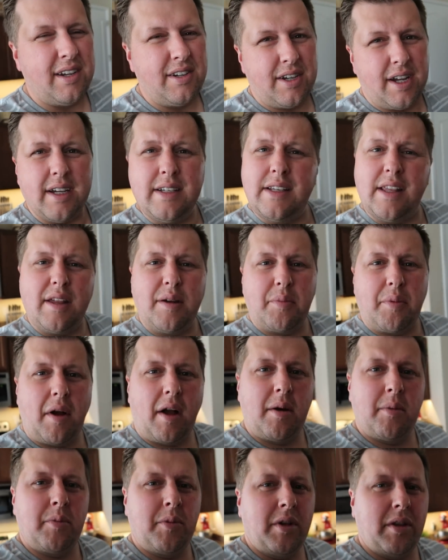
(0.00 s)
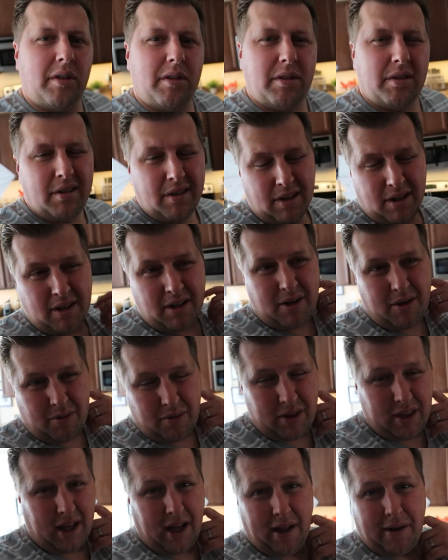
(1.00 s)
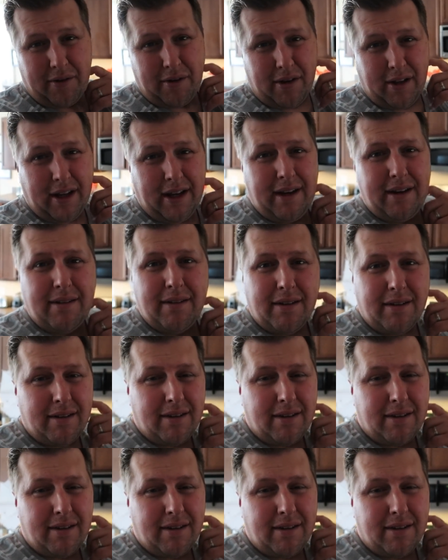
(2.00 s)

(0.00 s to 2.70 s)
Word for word: You guys have that problem with, with the elderly?